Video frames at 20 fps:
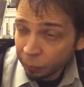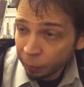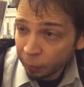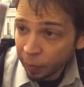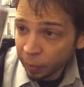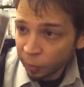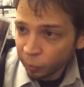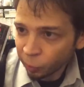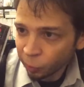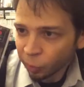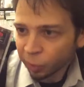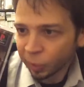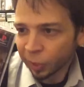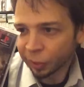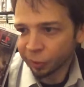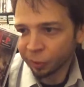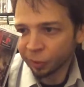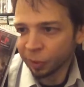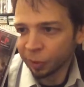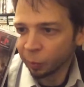Pete Dorr actually.